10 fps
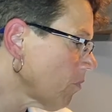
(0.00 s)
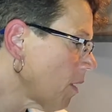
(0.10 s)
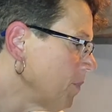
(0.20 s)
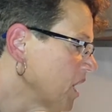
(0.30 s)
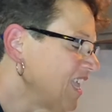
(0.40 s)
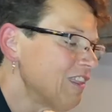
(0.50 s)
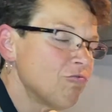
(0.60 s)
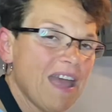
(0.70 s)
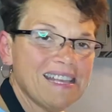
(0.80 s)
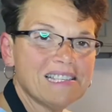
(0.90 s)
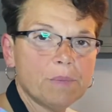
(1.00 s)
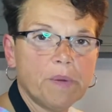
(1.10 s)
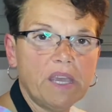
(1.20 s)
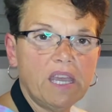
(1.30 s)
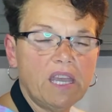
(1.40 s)
But in the
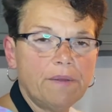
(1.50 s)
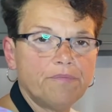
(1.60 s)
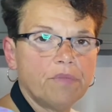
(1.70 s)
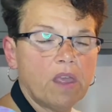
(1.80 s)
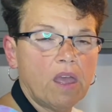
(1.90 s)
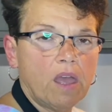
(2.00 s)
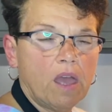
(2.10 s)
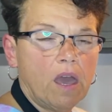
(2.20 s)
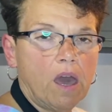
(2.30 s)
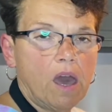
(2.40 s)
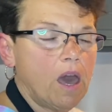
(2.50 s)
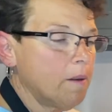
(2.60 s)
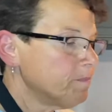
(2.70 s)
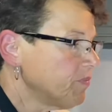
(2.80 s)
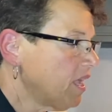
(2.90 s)
recipe,
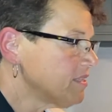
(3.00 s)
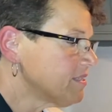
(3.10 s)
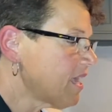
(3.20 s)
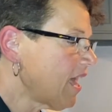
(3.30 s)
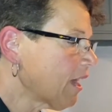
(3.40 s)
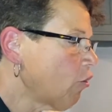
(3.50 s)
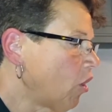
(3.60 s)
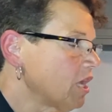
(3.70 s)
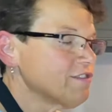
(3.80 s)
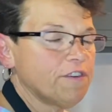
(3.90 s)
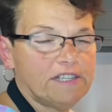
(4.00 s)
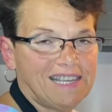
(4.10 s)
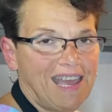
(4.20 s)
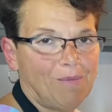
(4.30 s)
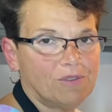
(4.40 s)
it calls for a
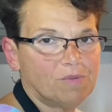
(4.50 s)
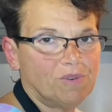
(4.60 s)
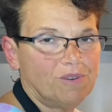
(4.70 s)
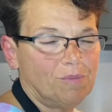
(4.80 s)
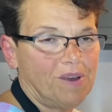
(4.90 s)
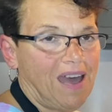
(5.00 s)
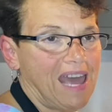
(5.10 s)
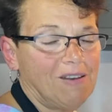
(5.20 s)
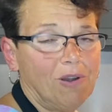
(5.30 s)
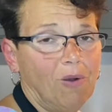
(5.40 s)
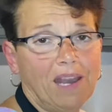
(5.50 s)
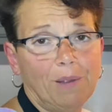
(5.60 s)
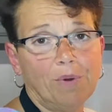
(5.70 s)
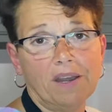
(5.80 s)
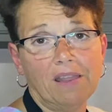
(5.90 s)
tablespoon, but I don't know
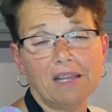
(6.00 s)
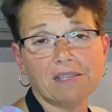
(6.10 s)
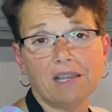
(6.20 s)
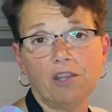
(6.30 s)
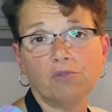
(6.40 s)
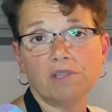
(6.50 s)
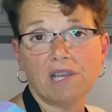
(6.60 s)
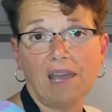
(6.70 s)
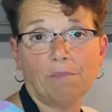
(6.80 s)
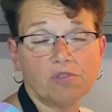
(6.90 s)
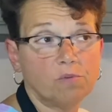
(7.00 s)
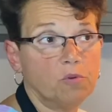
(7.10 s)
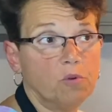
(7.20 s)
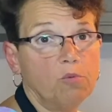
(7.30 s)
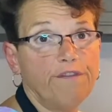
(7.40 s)
anybody that's going to use a
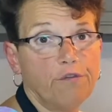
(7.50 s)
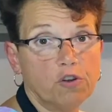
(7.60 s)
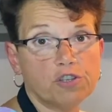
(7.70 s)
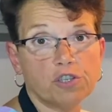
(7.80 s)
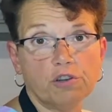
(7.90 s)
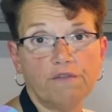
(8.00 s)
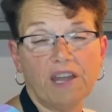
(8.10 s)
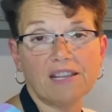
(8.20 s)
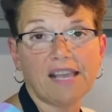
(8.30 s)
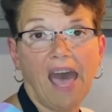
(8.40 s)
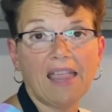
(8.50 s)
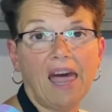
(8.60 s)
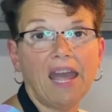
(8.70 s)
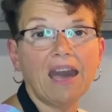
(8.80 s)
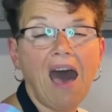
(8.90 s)
tablespoon with 4 servings. I
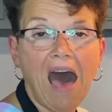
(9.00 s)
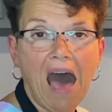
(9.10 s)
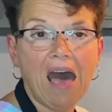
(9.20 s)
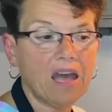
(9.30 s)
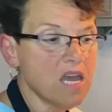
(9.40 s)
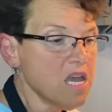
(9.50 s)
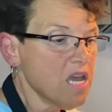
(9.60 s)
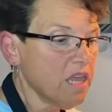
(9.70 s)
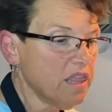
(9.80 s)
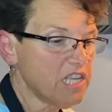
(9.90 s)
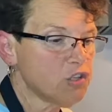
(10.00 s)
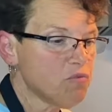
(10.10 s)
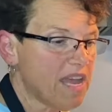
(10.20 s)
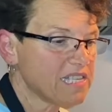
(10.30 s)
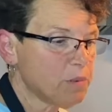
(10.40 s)
like hot. This
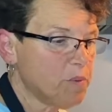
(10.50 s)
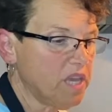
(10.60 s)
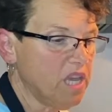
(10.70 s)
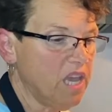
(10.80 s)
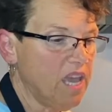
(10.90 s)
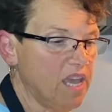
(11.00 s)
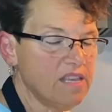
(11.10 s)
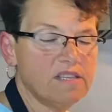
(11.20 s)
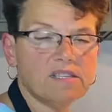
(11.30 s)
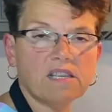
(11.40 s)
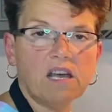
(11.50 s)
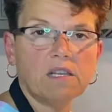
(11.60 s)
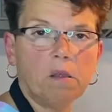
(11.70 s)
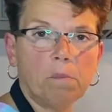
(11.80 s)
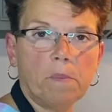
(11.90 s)
recipe is
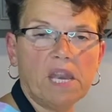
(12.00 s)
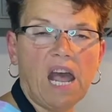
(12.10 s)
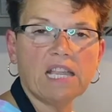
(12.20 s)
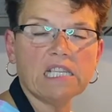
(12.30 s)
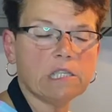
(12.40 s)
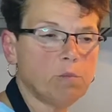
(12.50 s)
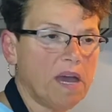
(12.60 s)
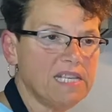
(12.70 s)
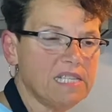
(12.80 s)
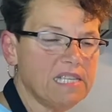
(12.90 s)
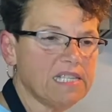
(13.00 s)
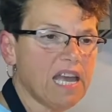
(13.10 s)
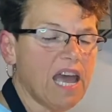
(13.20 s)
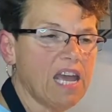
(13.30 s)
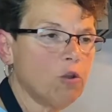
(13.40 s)
a bit on the spicy side,